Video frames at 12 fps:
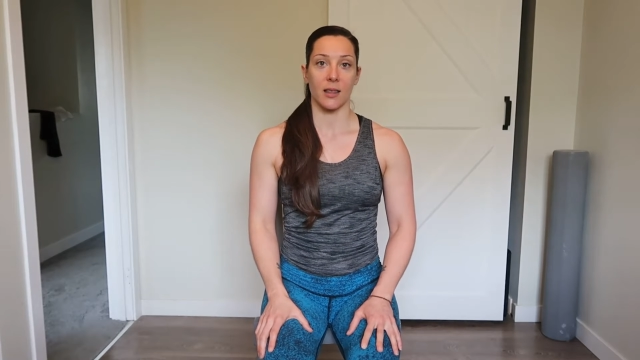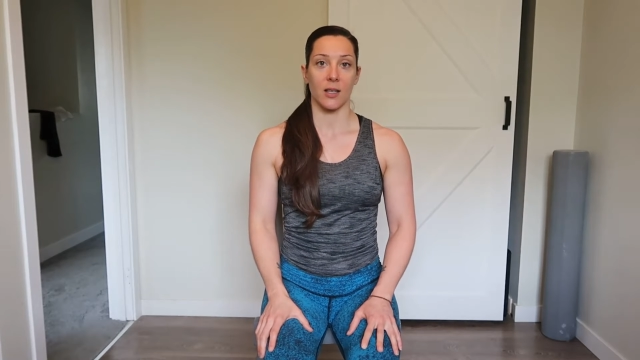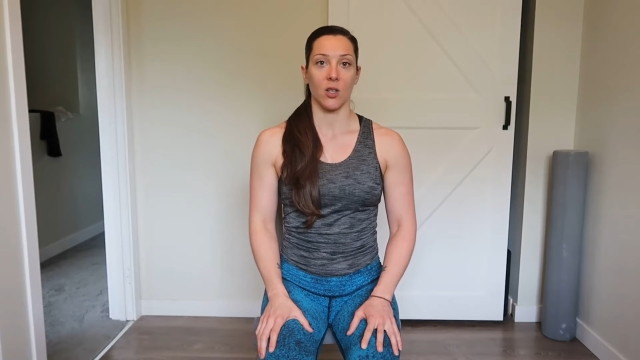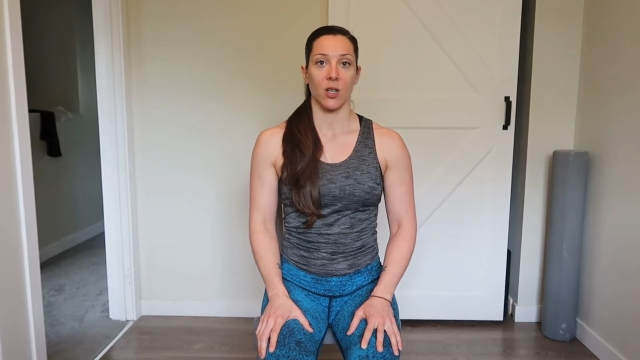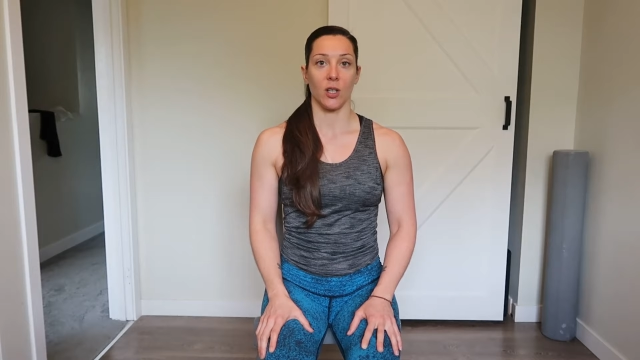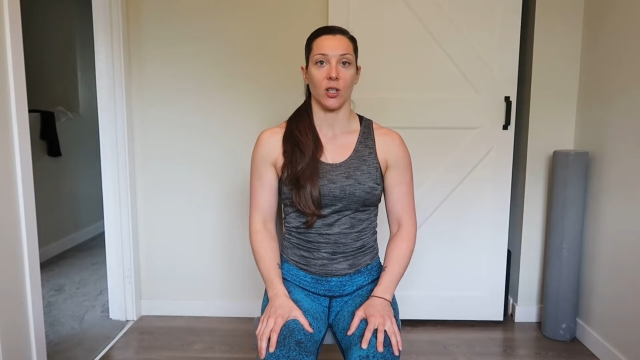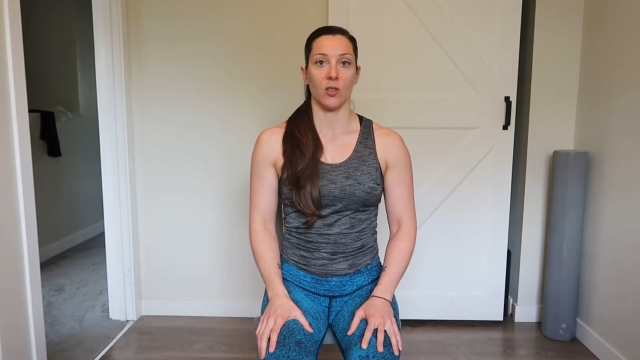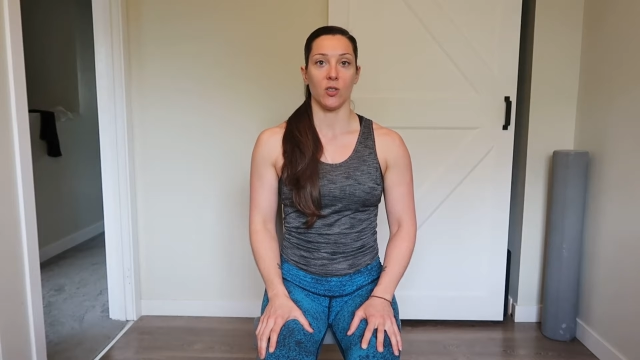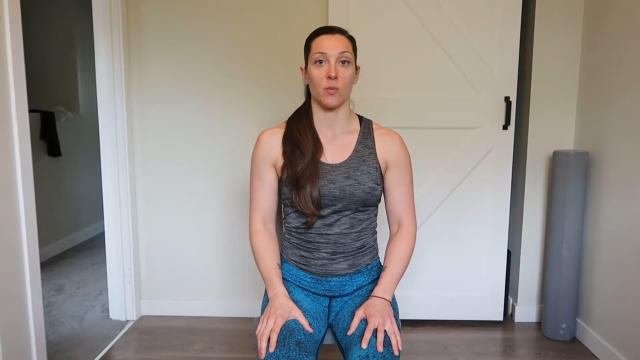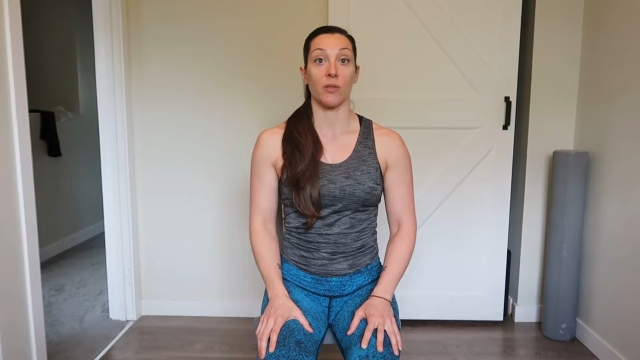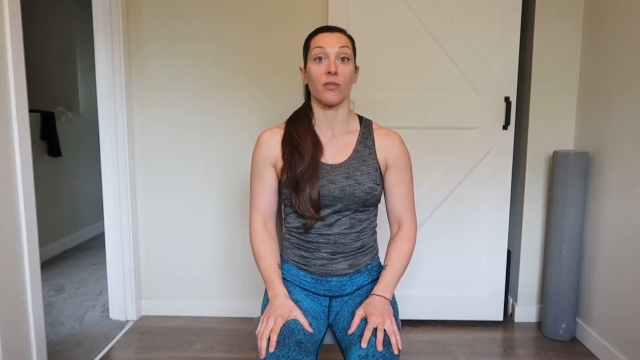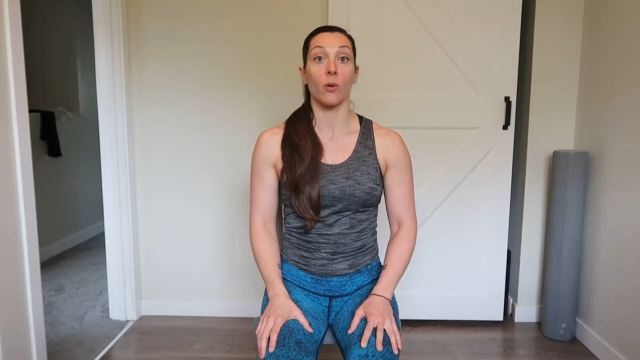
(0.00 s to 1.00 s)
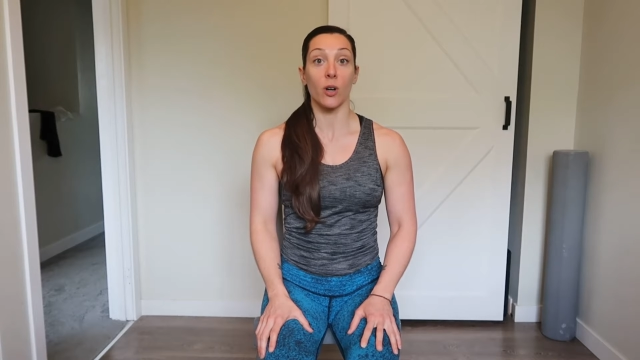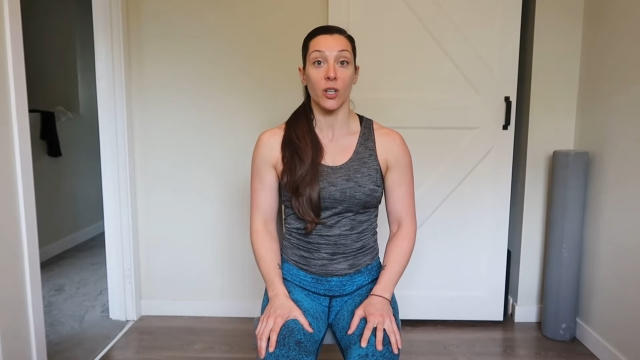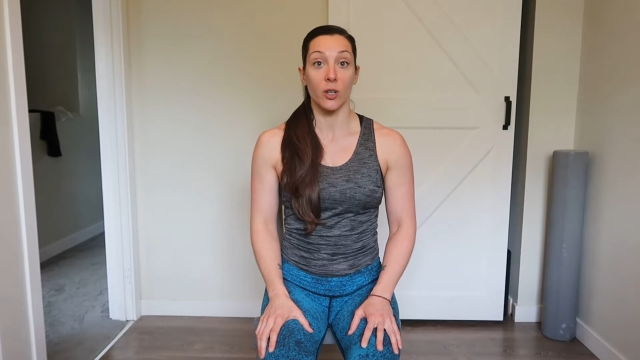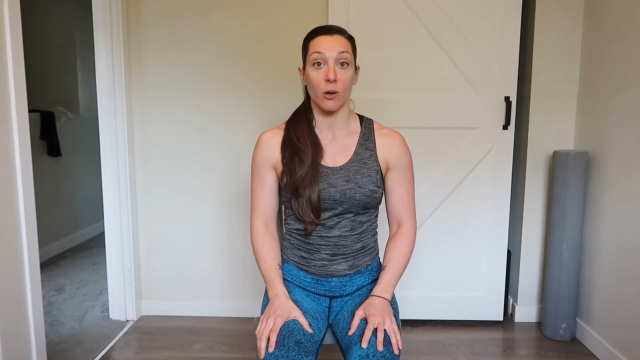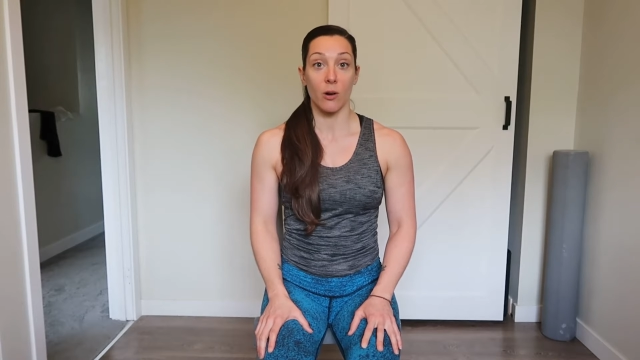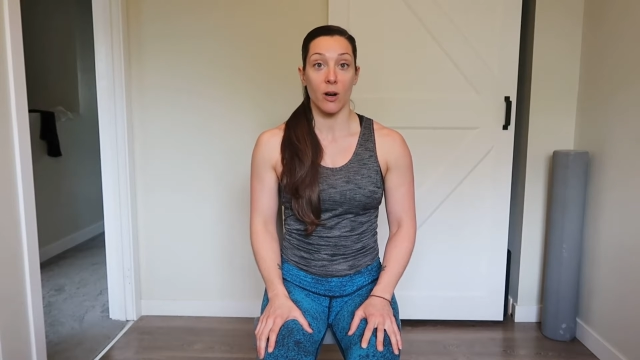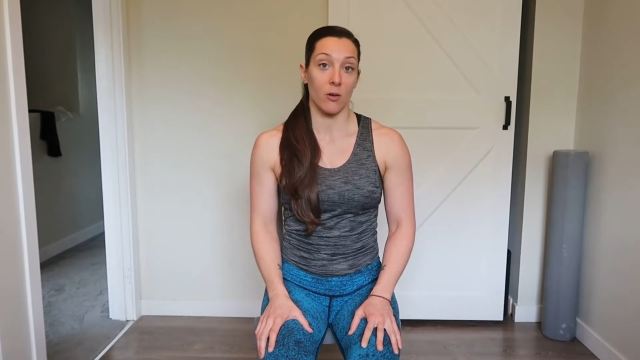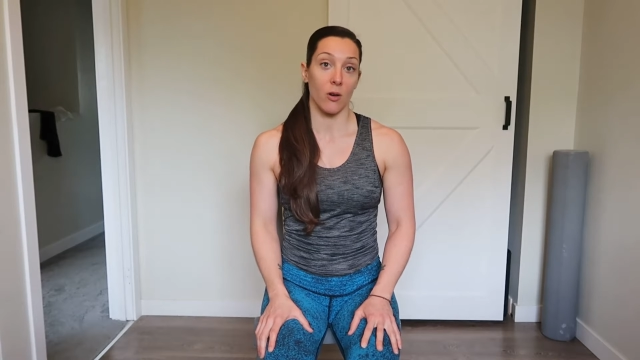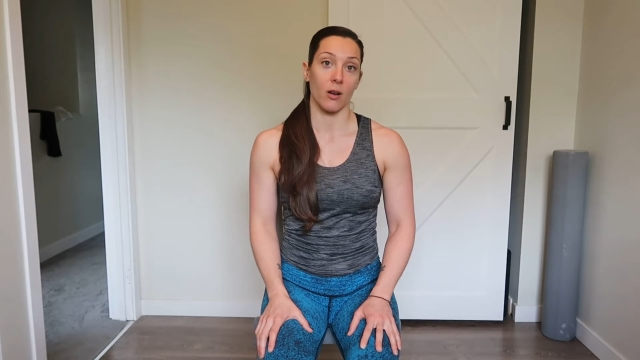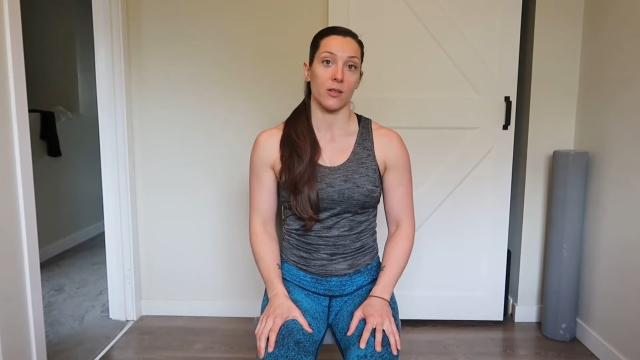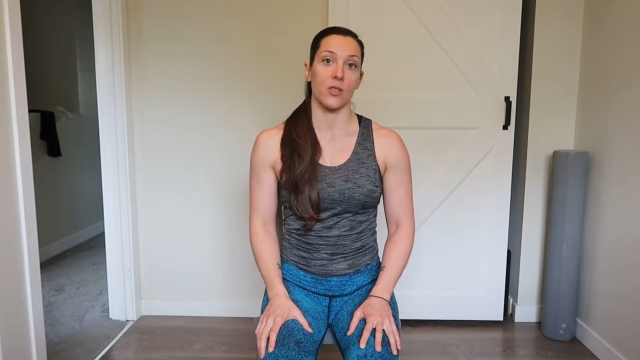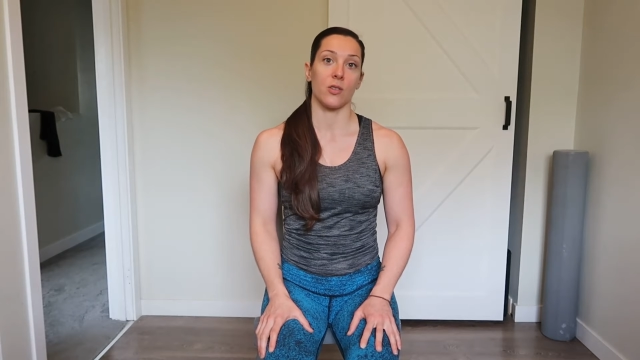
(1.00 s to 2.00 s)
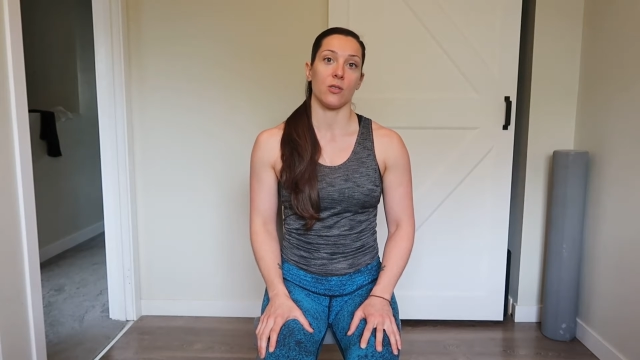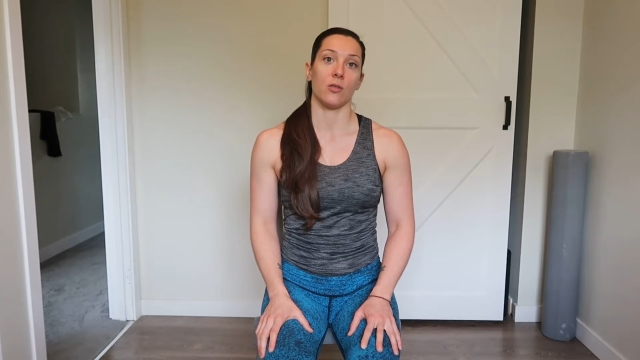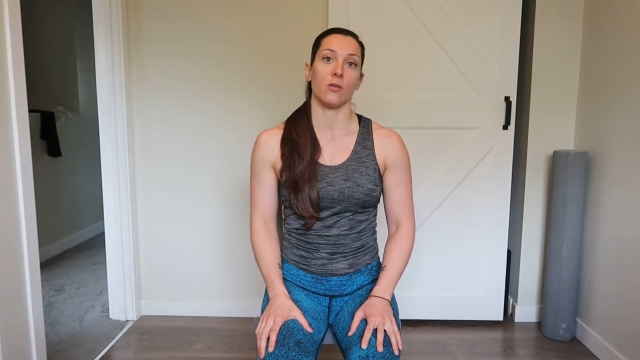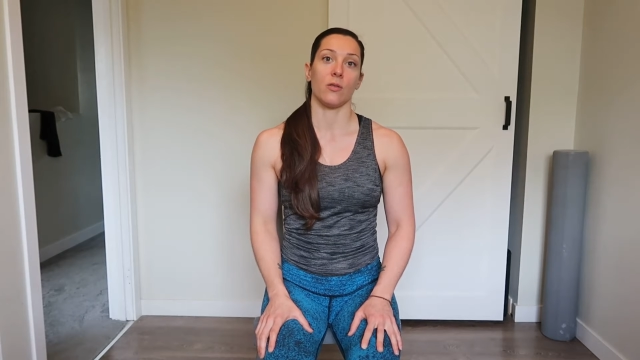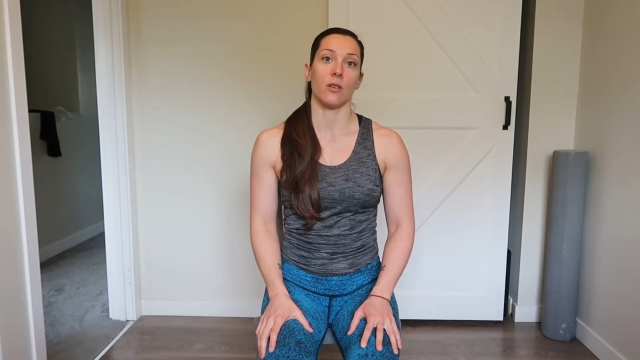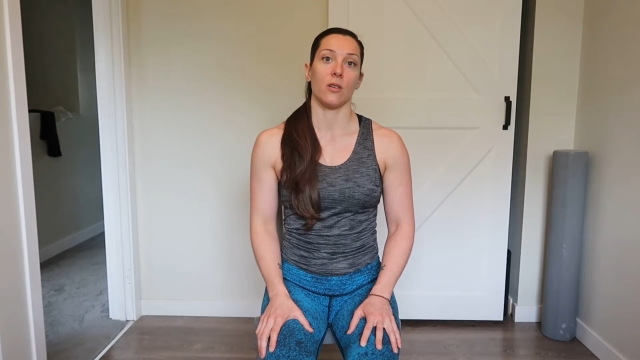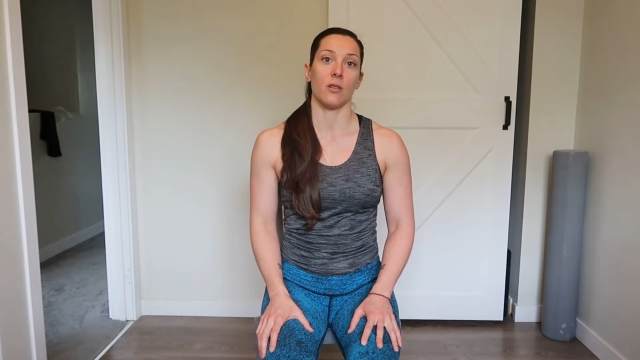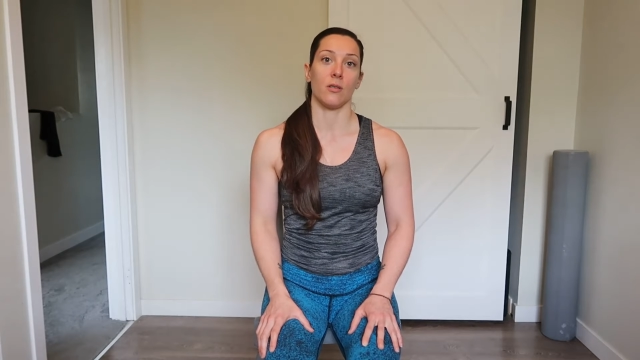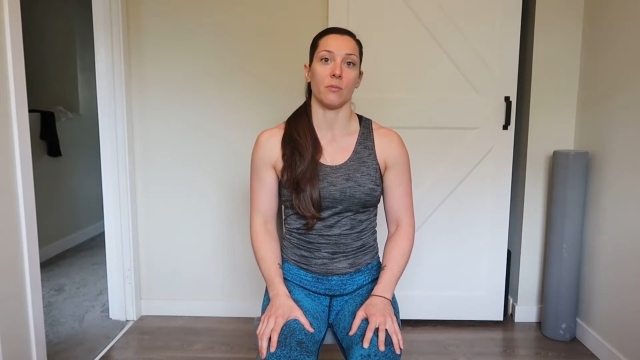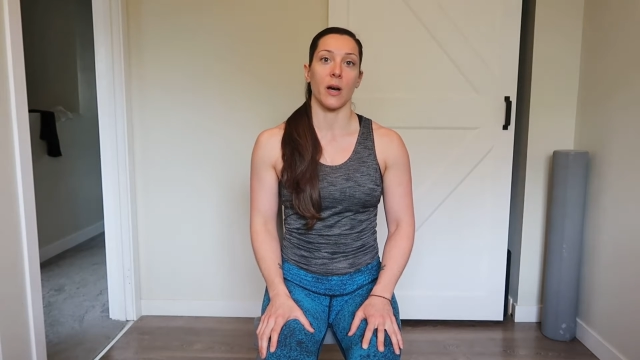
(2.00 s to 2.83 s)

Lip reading: that you can use before you go out onto the